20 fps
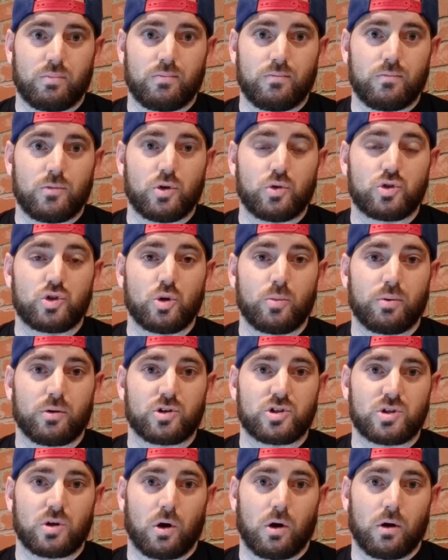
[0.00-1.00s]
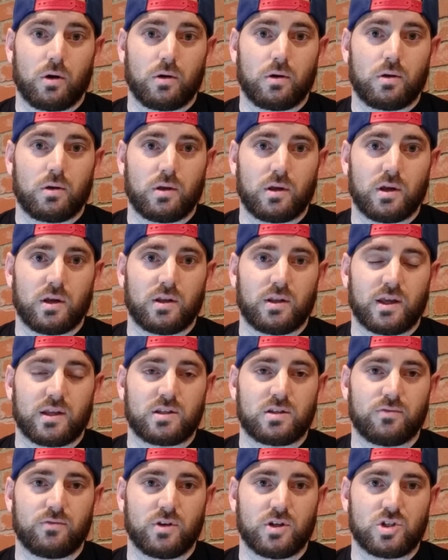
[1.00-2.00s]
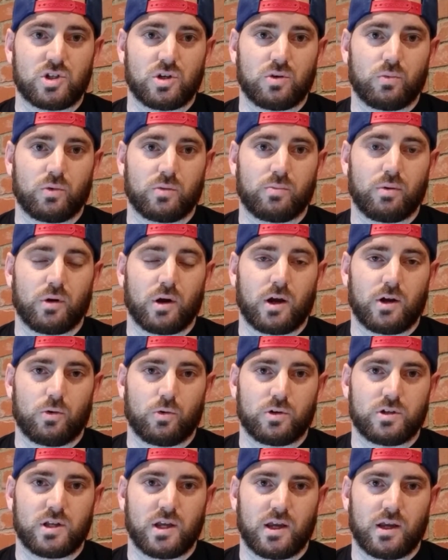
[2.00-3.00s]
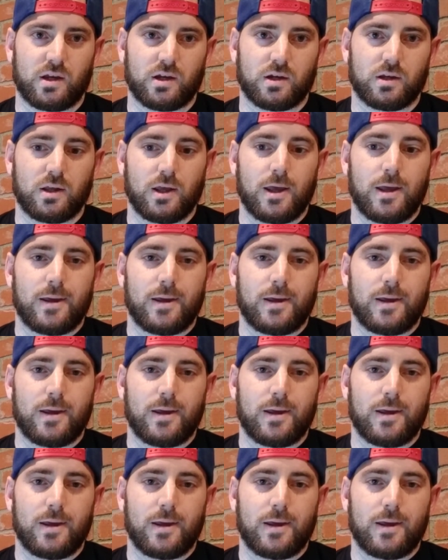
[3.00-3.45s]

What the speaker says: new superstar in that division with Brian Ortega.